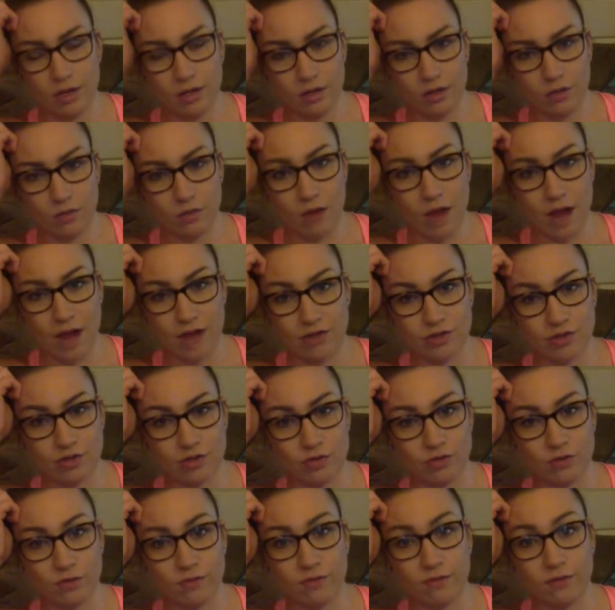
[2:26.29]

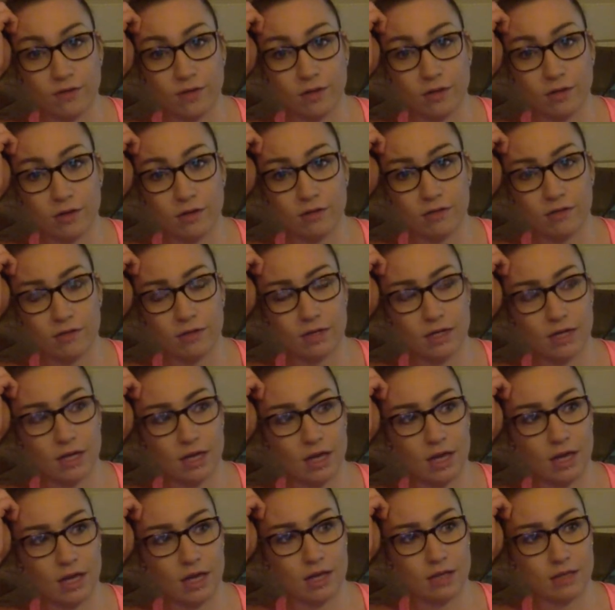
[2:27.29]
irrational fear of it.
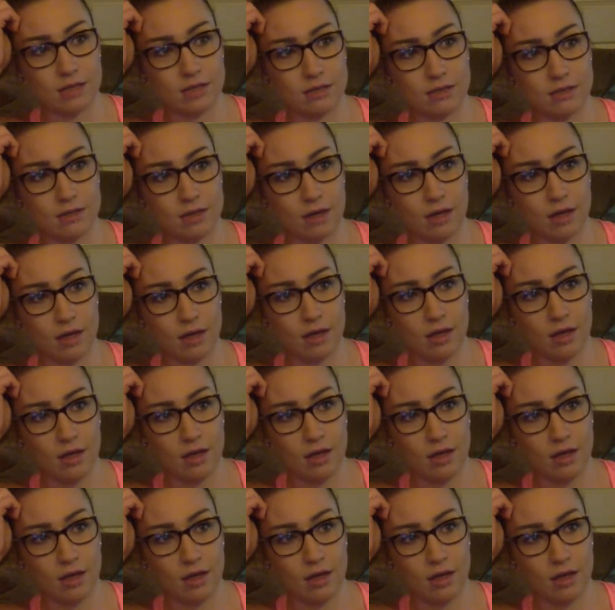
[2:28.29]
And uh,